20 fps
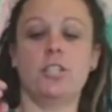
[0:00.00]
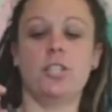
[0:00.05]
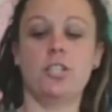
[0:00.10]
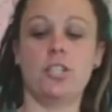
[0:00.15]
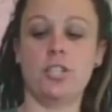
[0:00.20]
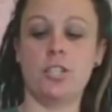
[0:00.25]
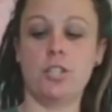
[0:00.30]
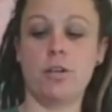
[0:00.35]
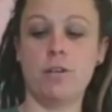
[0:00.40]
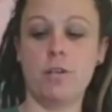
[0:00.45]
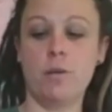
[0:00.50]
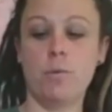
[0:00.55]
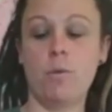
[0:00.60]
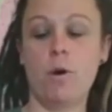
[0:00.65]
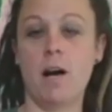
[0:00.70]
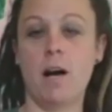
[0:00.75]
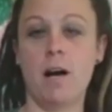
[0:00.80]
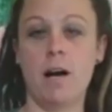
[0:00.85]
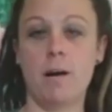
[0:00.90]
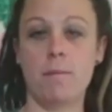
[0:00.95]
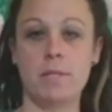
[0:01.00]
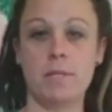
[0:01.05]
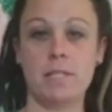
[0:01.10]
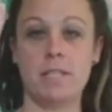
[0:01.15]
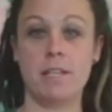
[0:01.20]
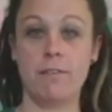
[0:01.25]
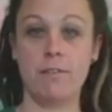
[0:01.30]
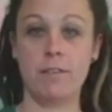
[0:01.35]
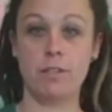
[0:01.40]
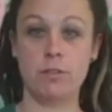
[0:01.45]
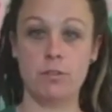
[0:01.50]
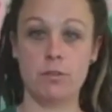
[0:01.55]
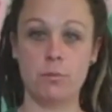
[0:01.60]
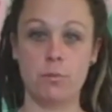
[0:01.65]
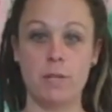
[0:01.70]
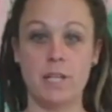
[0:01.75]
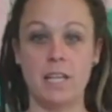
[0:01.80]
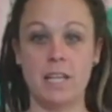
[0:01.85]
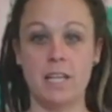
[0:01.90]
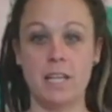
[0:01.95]
just show you what art materials
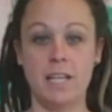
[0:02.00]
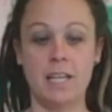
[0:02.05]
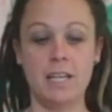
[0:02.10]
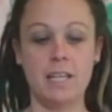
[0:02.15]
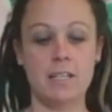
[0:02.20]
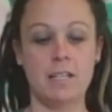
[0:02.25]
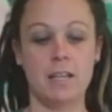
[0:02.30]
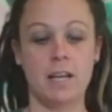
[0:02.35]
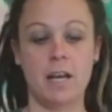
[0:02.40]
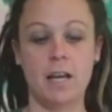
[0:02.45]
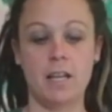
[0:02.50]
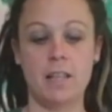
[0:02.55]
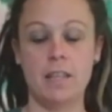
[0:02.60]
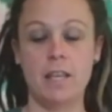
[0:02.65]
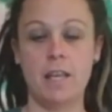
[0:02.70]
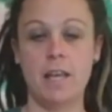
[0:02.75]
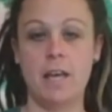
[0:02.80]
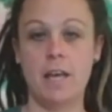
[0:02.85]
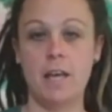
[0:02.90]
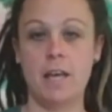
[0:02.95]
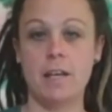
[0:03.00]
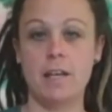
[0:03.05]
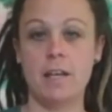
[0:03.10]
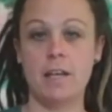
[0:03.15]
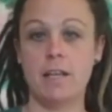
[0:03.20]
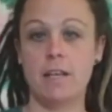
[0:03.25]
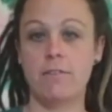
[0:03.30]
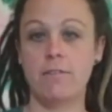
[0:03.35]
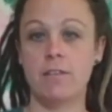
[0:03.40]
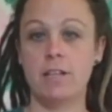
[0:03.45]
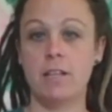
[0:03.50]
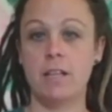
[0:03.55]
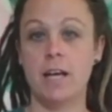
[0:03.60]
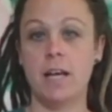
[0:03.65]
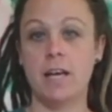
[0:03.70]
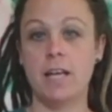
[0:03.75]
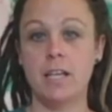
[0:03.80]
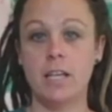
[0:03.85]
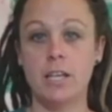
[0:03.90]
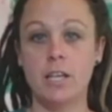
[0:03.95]
we need, and then if you
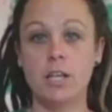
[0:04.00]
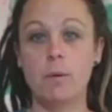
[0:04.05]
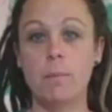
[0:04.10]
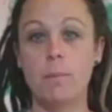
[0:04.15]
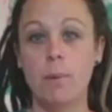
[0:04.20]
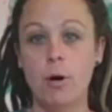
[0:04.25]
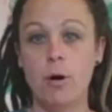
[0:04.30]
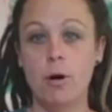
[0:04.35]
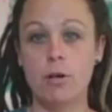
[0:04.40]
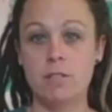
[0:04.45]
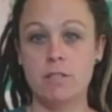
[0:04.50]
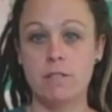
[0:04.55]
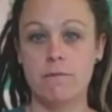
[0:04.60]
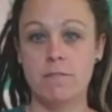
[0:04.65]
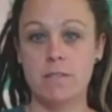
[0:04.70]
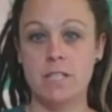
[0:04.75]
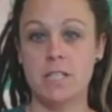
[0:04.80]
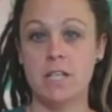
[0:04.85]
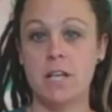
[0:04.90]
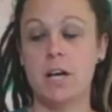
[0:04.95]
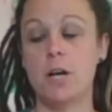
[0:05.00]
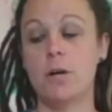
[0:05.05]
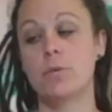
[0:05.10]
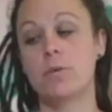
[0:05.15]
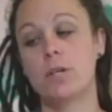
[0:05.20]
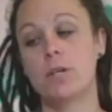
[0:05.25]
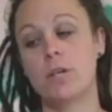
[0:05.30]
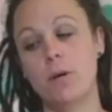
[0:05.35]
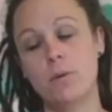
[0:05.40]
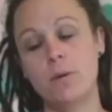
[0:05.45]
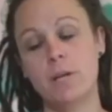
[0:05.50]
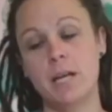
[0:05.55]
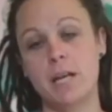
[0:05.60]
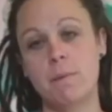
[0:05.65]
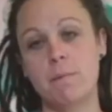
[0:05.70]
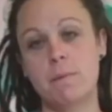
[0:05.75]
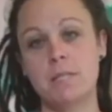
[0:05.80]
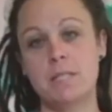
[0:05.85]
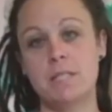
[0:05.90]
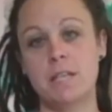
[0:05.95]
like you can pause the video, go and get
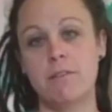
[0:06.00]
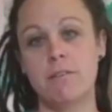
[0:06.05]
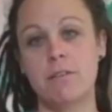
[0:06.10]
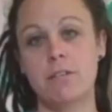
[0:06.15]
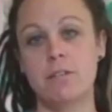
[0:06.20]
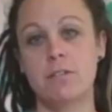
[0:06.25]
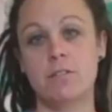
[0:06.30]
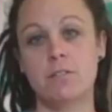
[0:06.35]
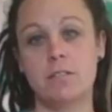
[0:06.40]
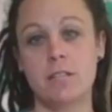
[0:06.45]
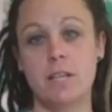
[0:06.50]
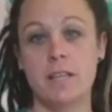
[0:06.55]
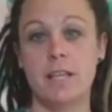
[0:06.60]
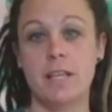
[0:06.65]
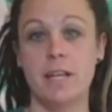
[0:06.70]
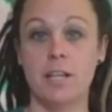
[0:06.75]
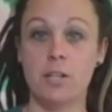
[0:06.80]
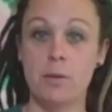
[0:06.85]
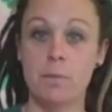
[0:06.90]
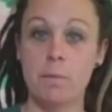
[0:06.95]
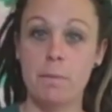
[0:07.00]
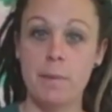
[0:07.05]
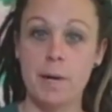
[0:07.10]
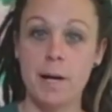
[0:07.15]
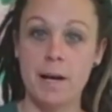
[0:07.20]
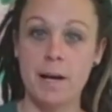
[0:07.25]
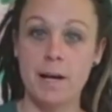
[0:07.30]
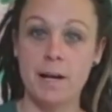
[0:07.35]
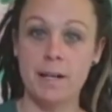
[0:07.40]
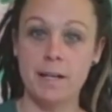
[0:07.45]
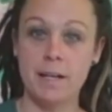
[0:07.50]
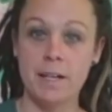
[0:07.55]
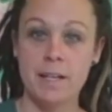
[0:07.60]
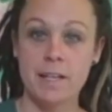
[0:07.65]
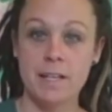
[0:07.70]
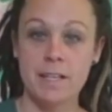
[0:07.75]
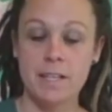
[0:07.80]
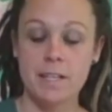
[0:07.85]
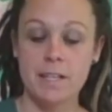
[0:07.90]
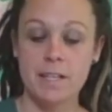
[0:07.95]
your materials and then come back.
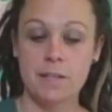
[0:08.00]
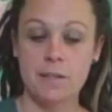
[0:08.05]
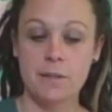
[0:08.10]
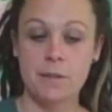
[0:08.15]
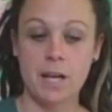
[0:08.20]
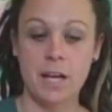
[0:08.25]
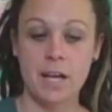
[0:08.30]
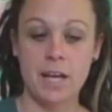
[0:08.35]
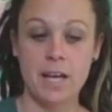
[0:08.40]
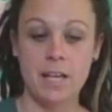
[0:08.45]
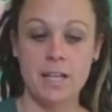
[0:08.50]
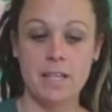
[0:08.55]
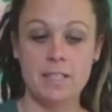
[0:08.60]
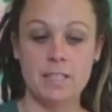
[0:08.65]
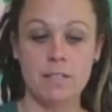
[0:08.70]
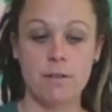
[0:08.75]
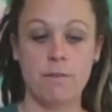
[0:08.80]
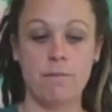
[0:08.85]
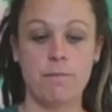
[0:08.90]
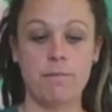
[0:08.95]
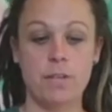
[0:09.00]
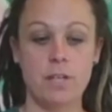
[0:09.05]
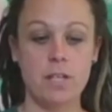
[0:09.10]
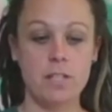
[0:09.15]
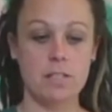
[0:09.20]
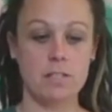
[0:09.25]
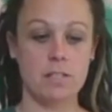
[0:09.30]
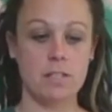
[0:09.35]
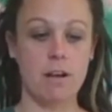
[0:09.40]
Okay, so first